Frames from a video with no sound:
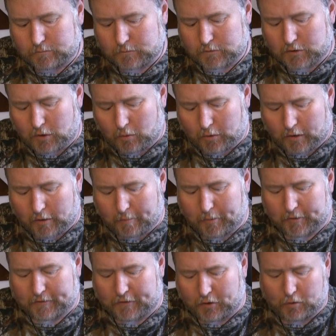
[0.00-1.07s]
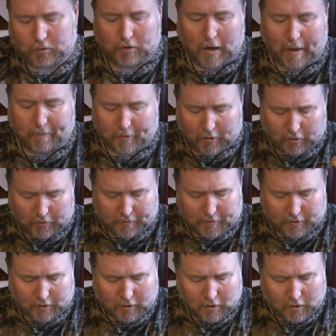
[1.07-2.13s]
So we're going to put 2 dropper
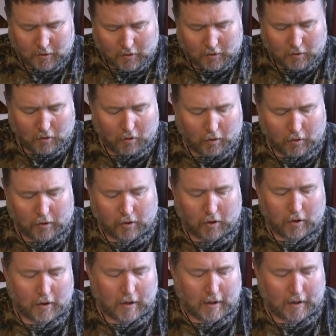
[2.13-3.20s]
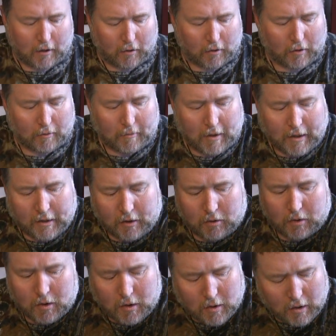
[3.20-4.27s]
loops on our
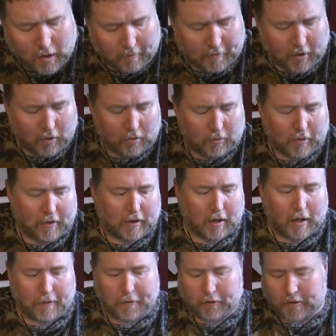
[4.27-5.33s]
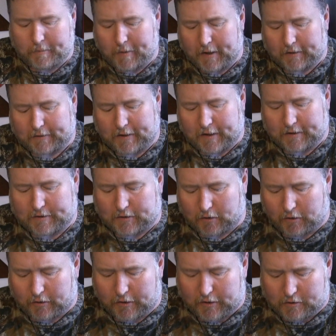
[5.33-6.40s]
mono. I'm going with 30-pound test
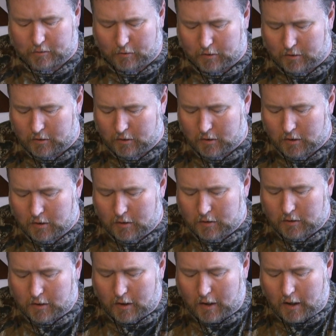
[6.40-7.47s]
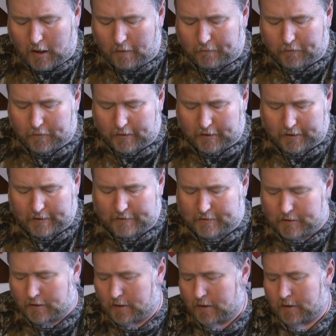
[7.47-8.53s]
on this one for
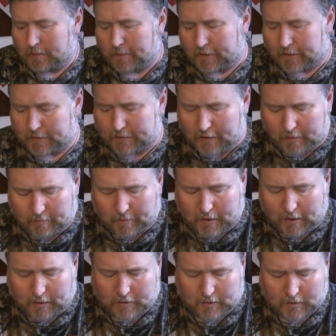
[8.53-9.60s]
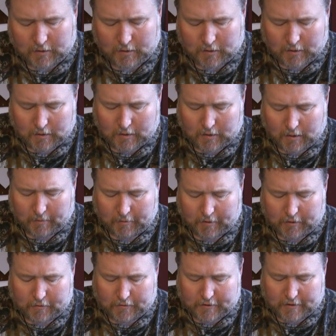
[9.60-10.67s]
these because I'm going to
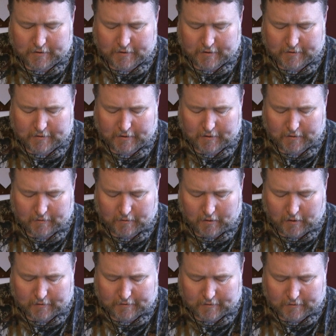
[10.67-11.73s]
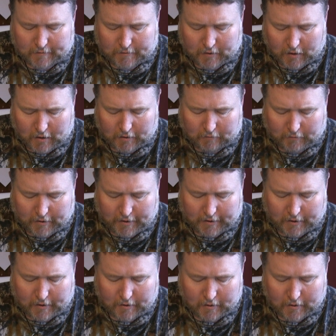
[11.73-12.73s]
use this as a Tautog rig,